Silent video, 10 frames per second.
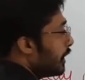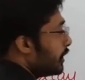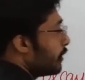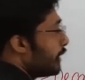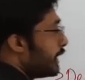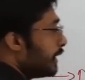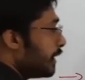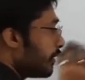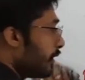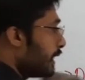
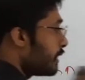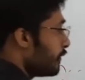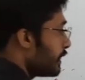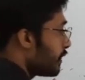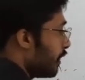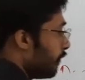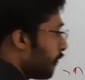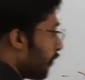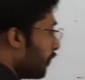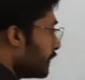UV rays which come
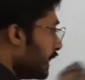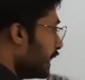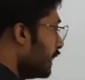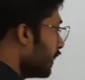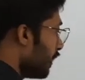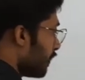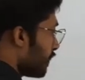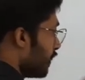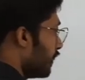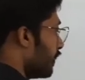from the
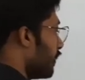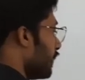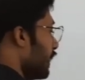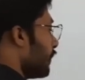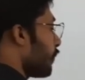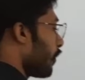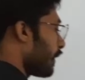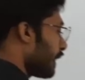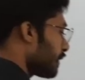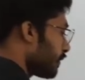sun. It
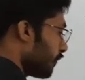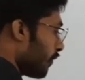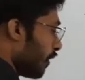protects